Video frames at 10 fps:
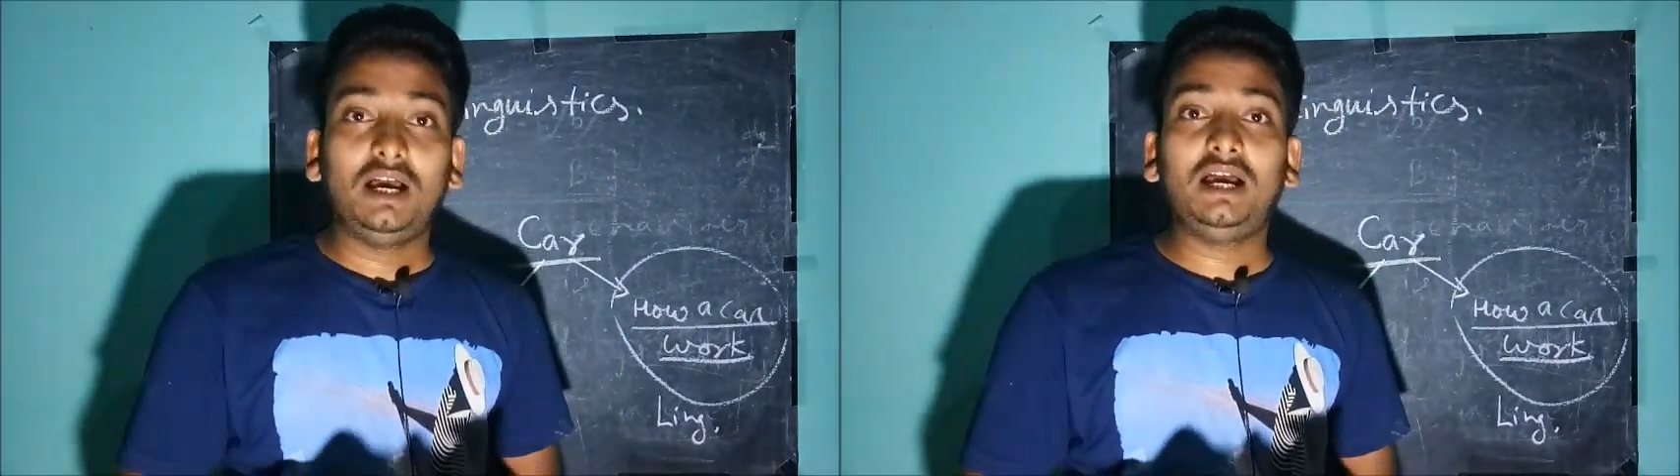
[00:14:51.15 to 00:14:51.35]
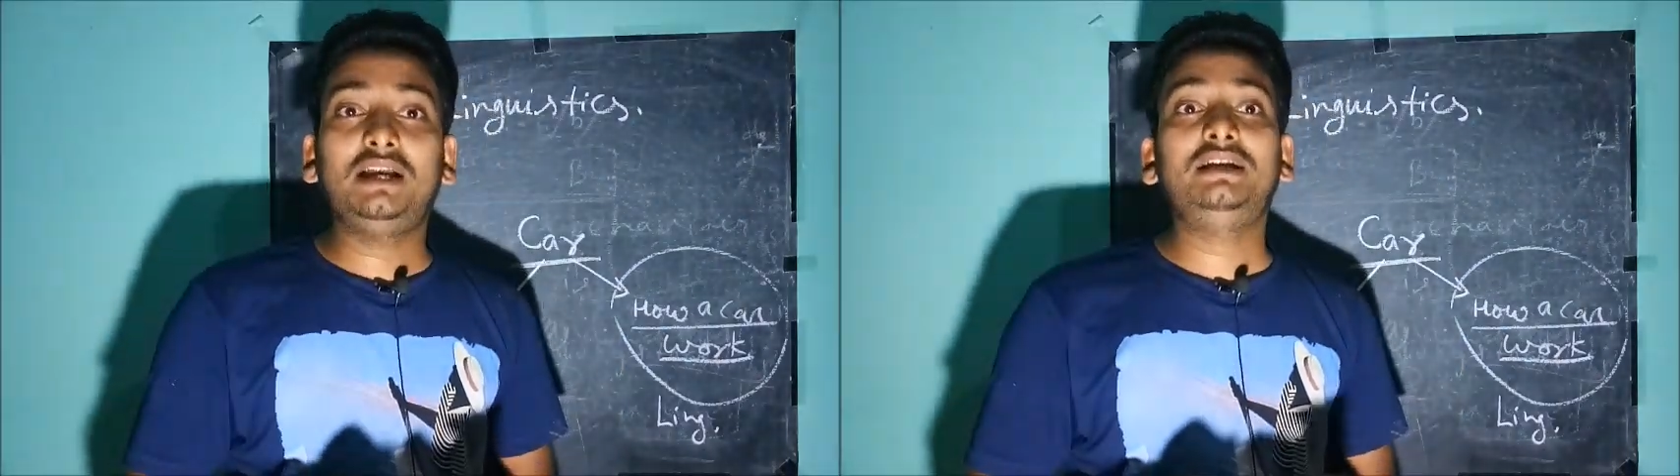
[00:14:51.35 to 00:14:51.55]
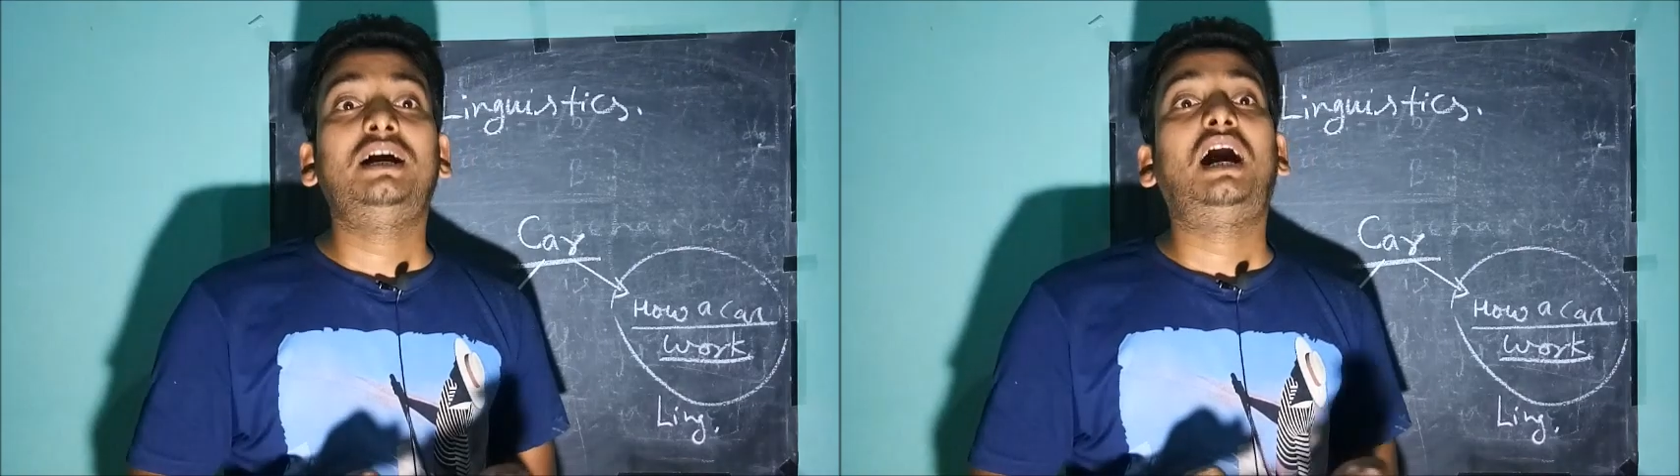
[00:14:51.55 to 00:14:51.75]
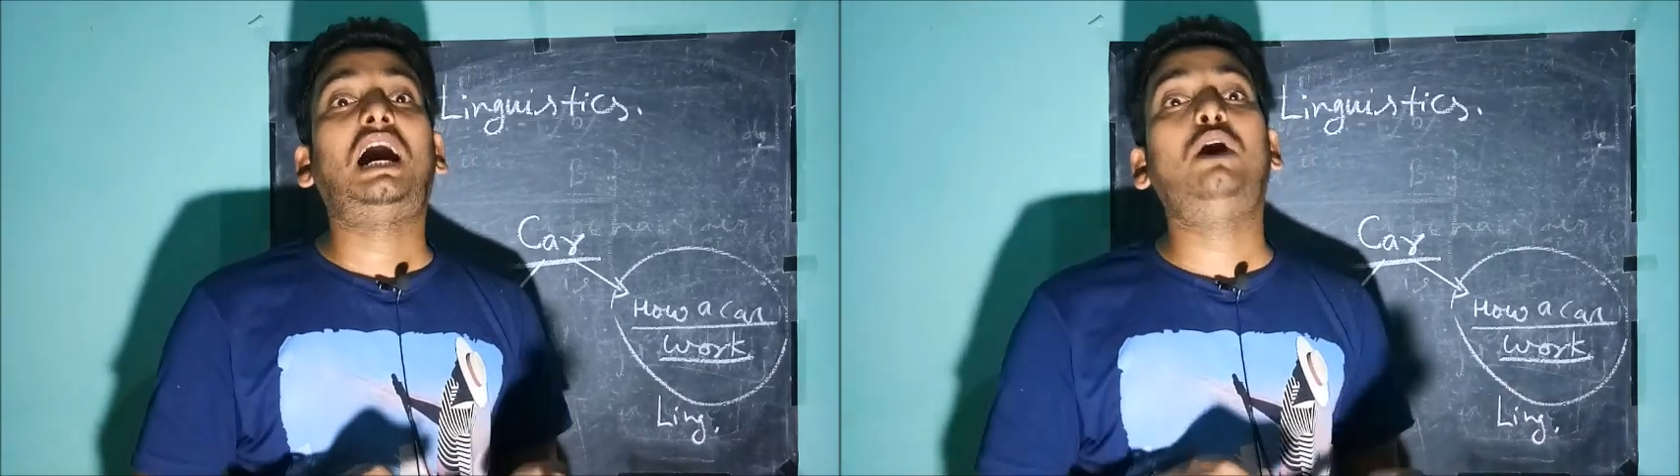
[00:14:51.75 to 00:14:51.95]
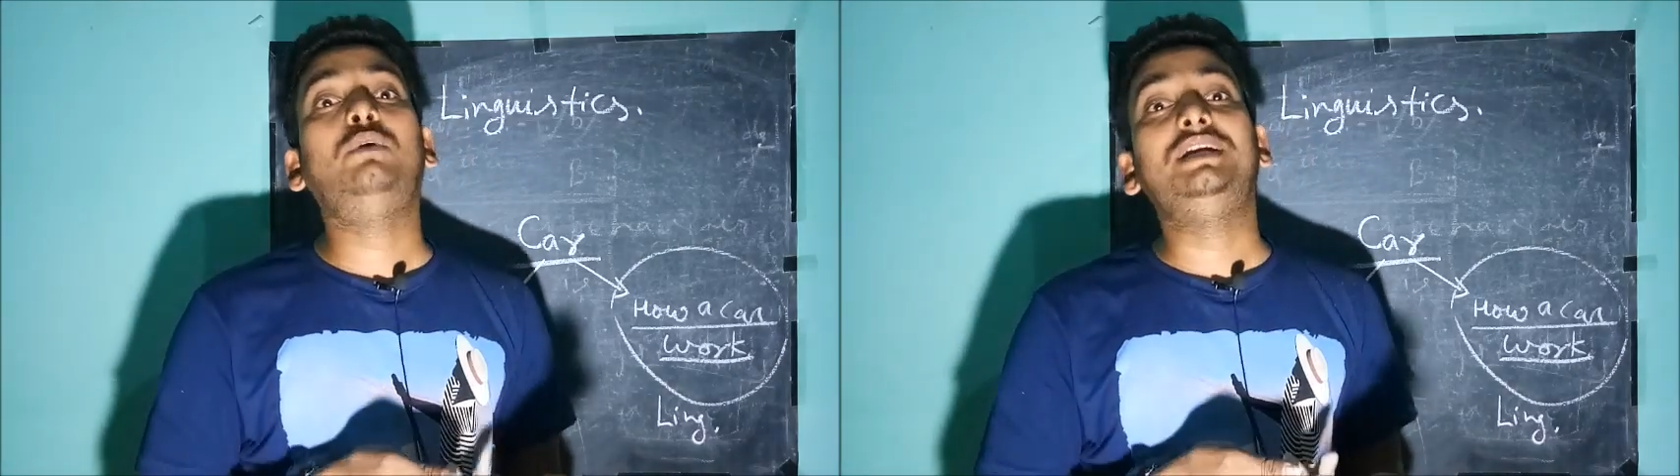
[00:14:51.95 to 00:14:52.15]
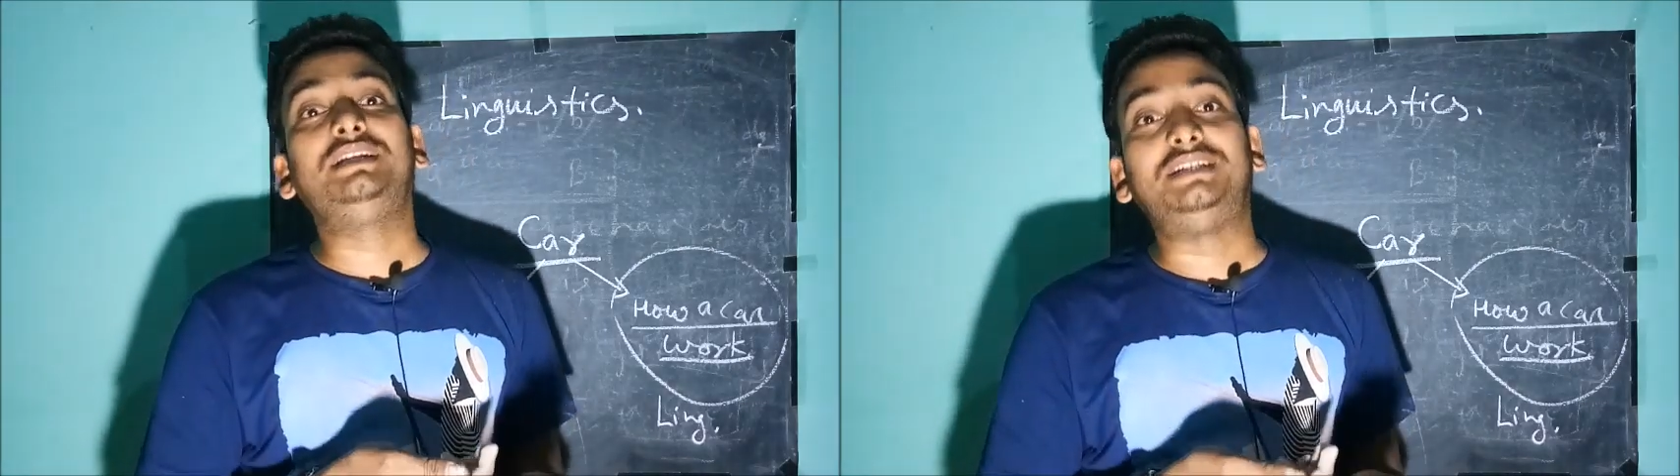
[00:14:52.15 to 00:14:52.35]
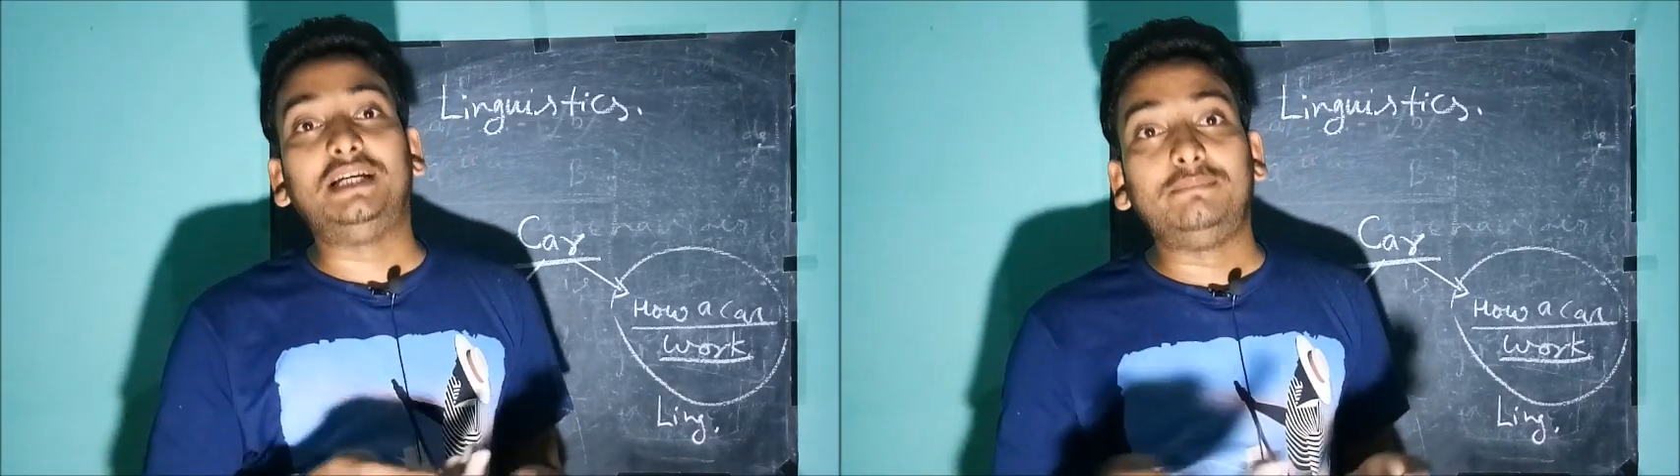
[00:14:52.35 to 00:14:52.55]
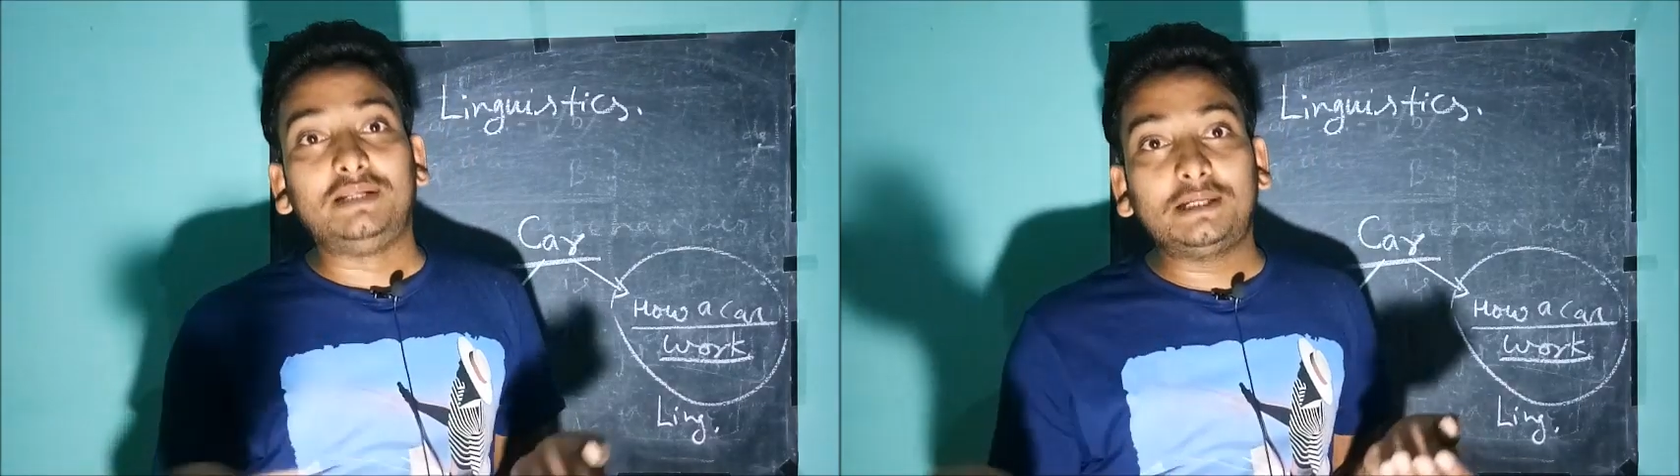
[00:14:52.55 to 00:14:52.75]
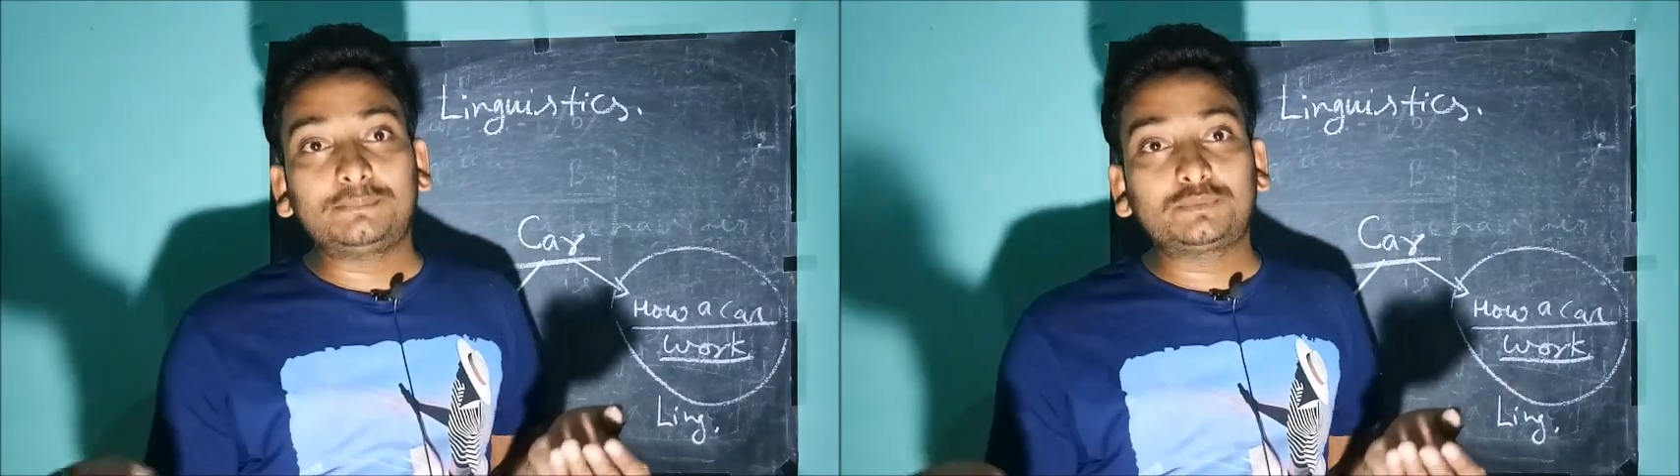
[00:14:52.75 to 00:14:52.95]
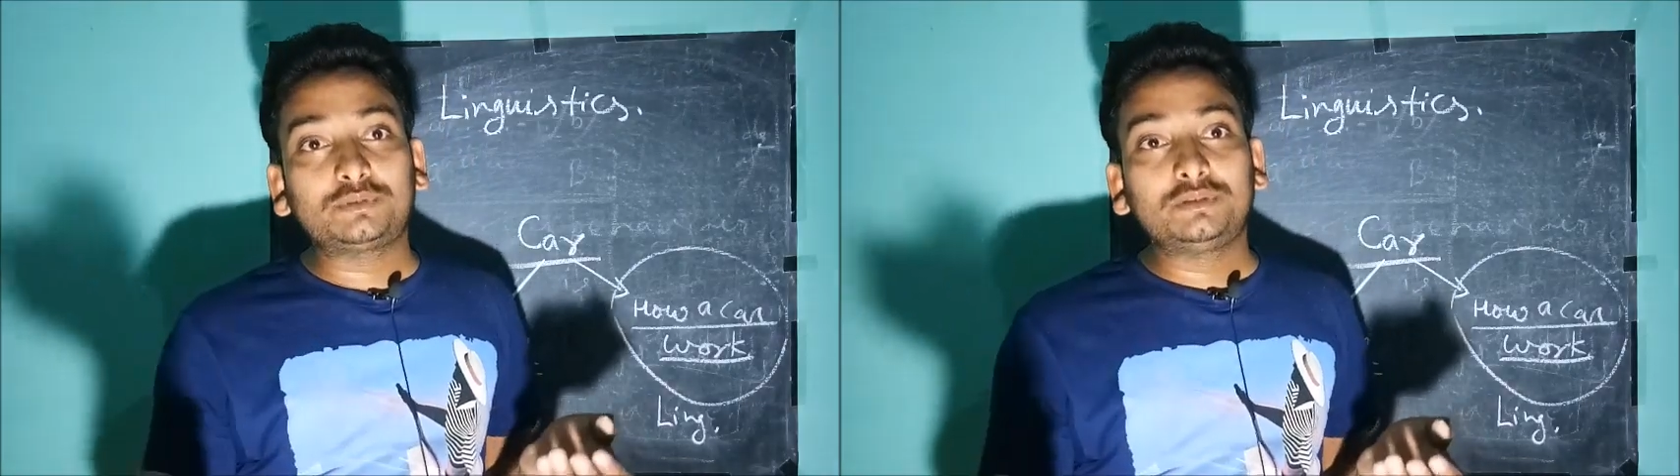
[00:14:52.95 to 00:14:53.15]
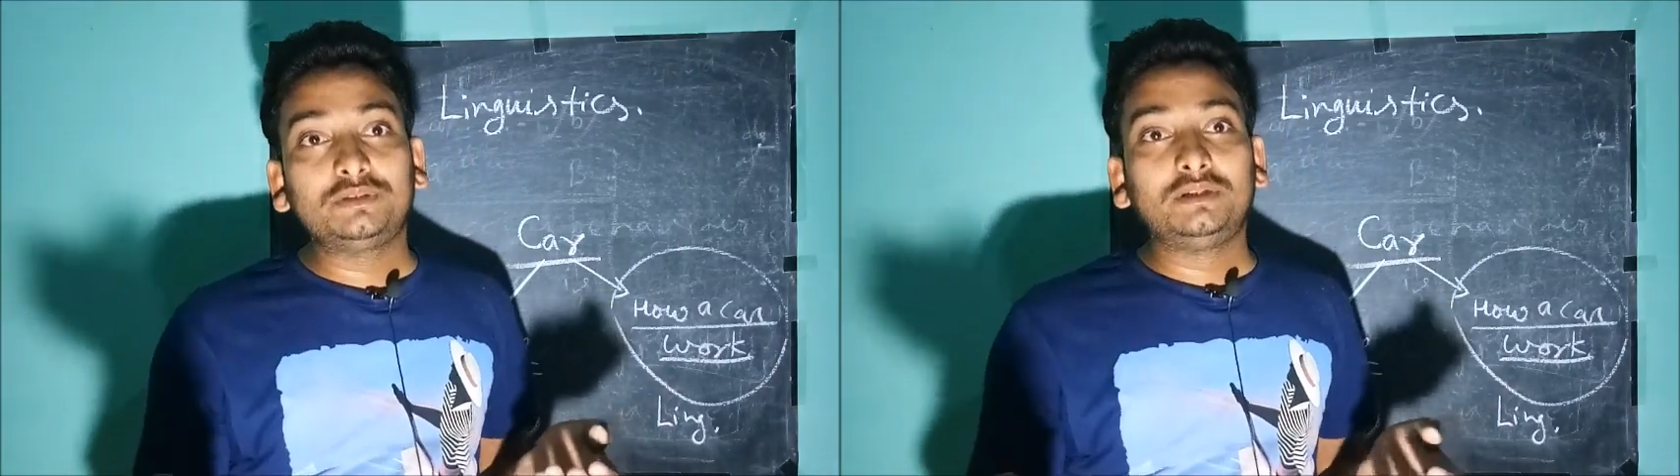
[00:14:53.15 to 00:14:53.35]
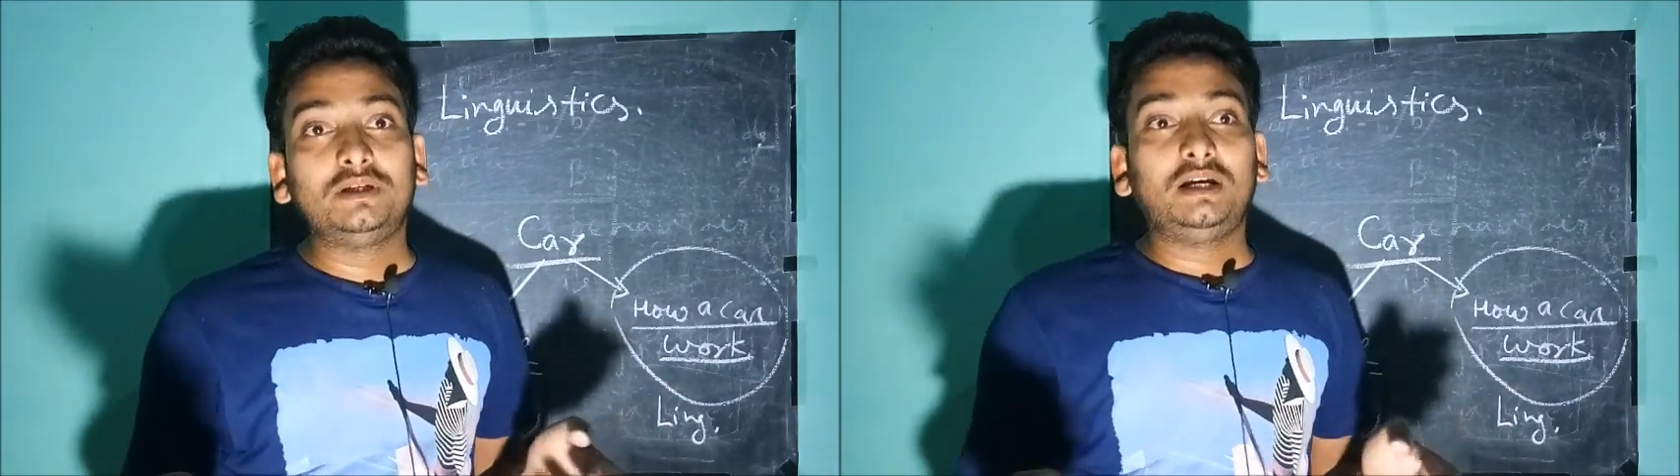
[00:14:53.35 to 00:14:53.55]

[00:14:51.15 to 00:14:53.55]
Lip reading: and how it develops,